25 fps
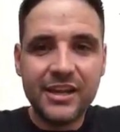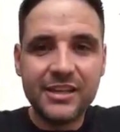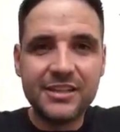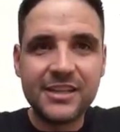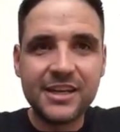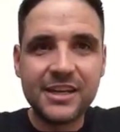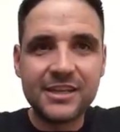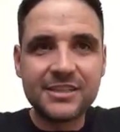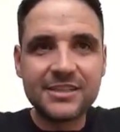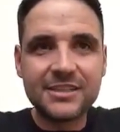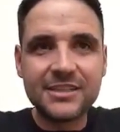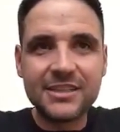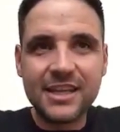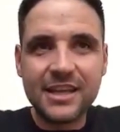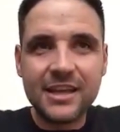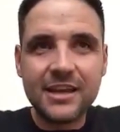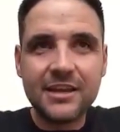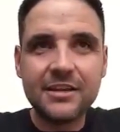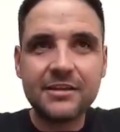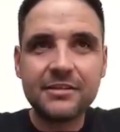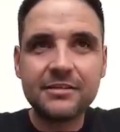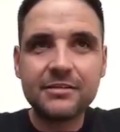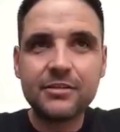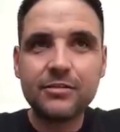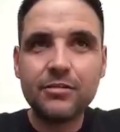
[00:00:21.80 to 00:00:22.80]
That
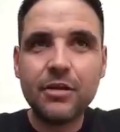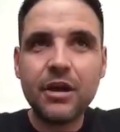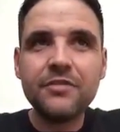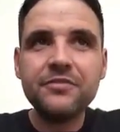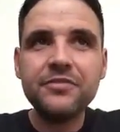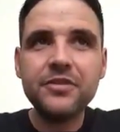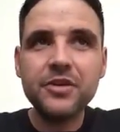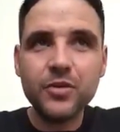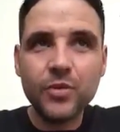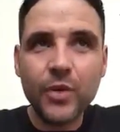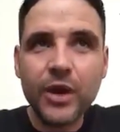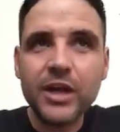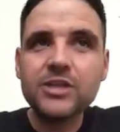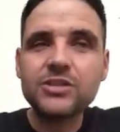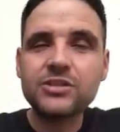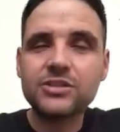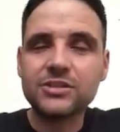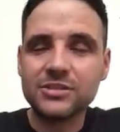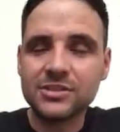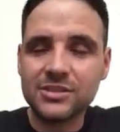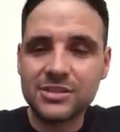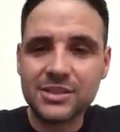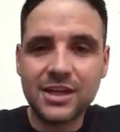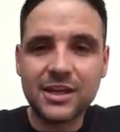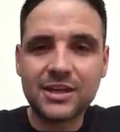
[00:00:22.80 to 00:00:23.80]
there are quite a few
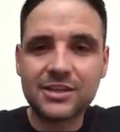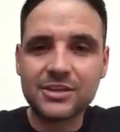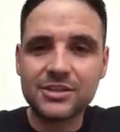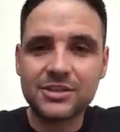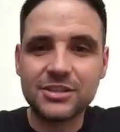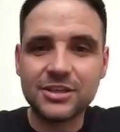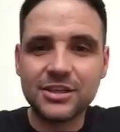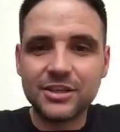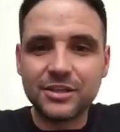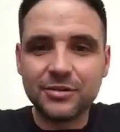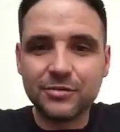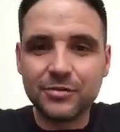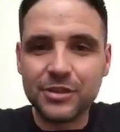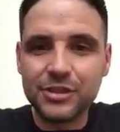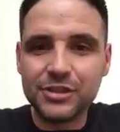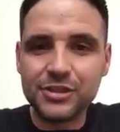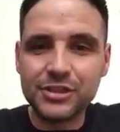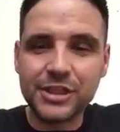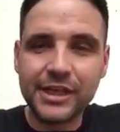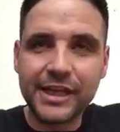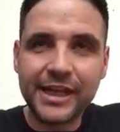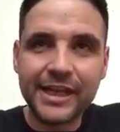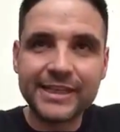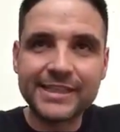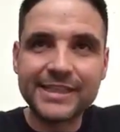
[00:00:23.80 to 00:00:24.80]
questions actually
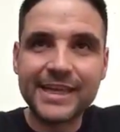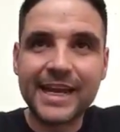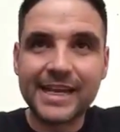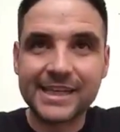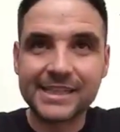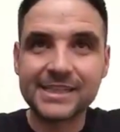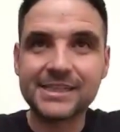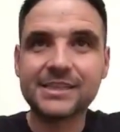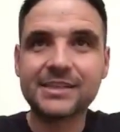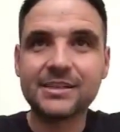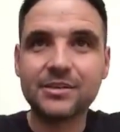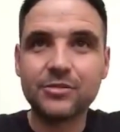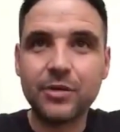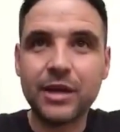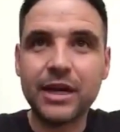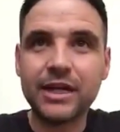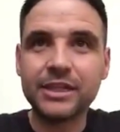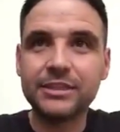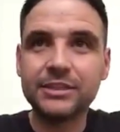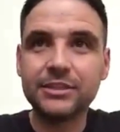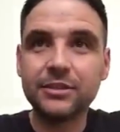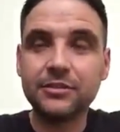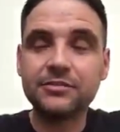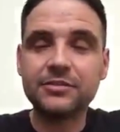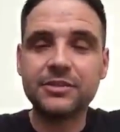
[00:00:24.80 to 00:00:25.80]
which get asked
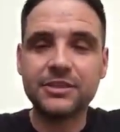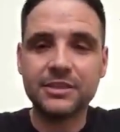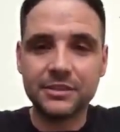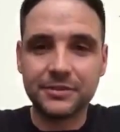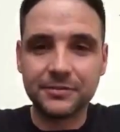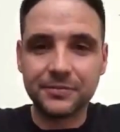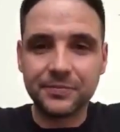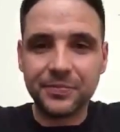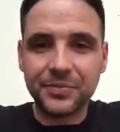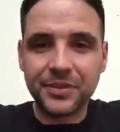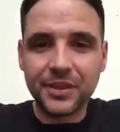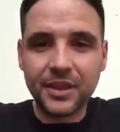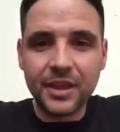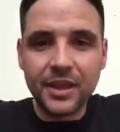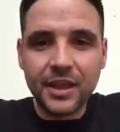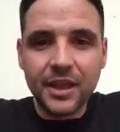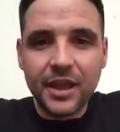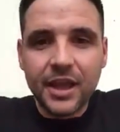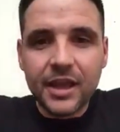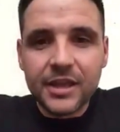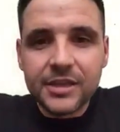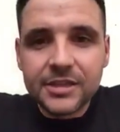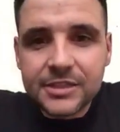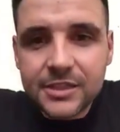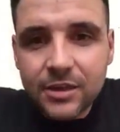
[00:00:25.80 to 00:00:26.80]
quite often.
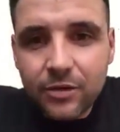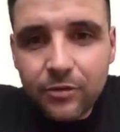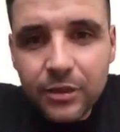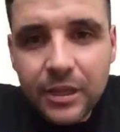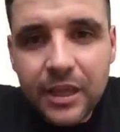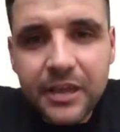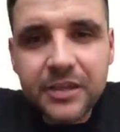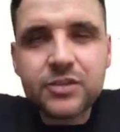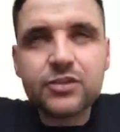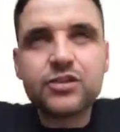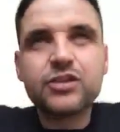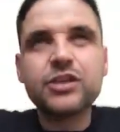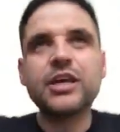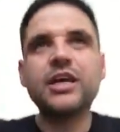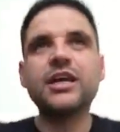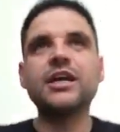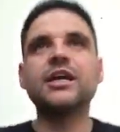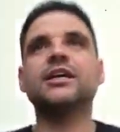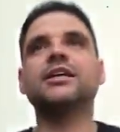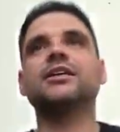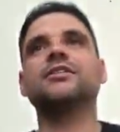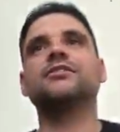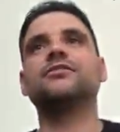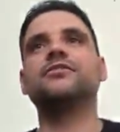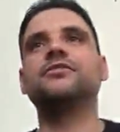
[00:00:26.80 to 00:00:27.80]
So I'd like to
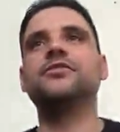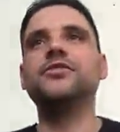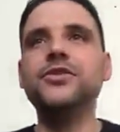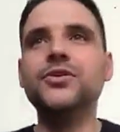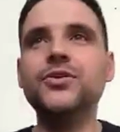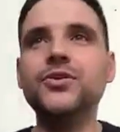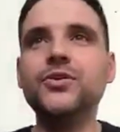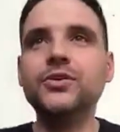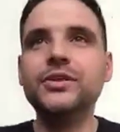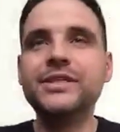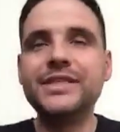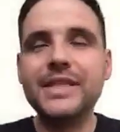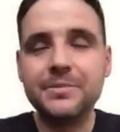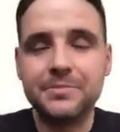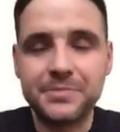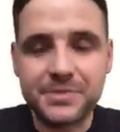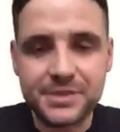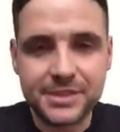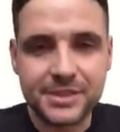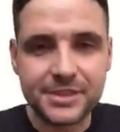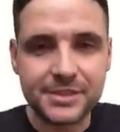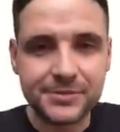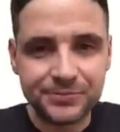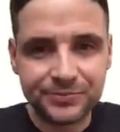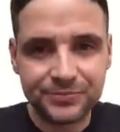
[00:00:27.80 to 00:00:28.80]
share a few
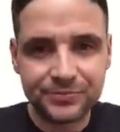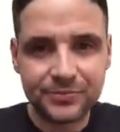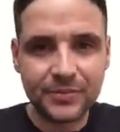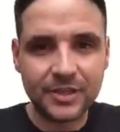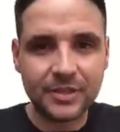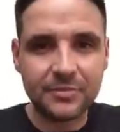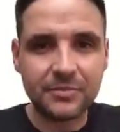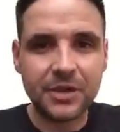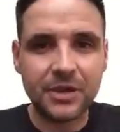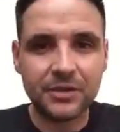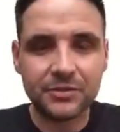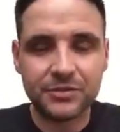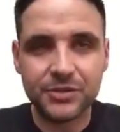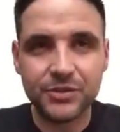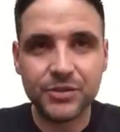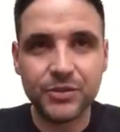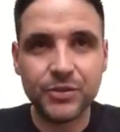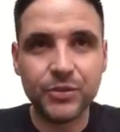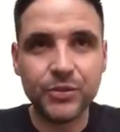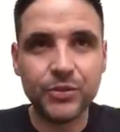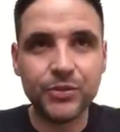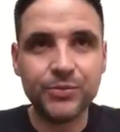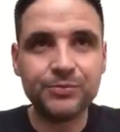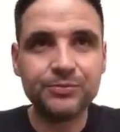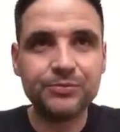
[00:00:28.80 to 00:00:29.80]
tips about
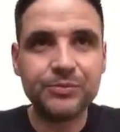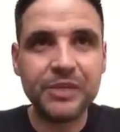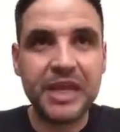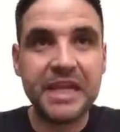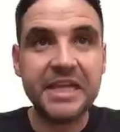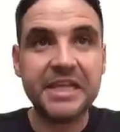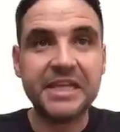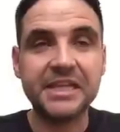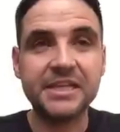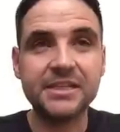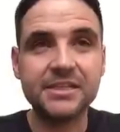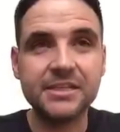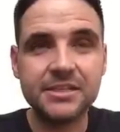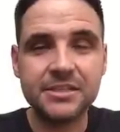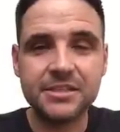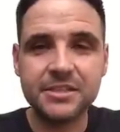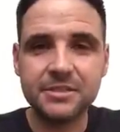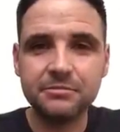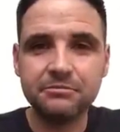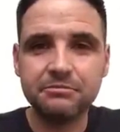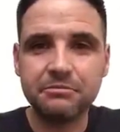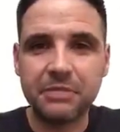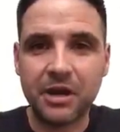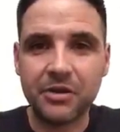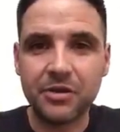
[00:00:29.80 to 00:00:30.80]
your heating
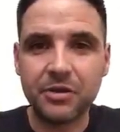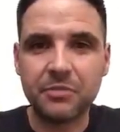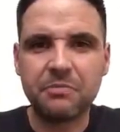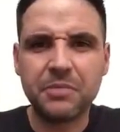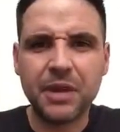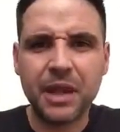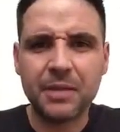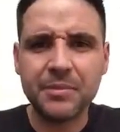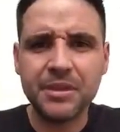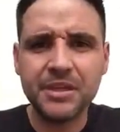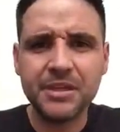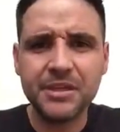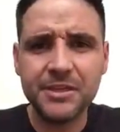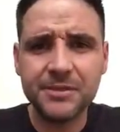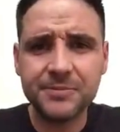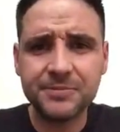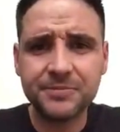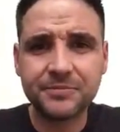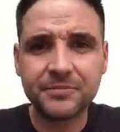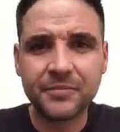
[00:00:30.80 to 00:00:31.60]
system, about your plumbing.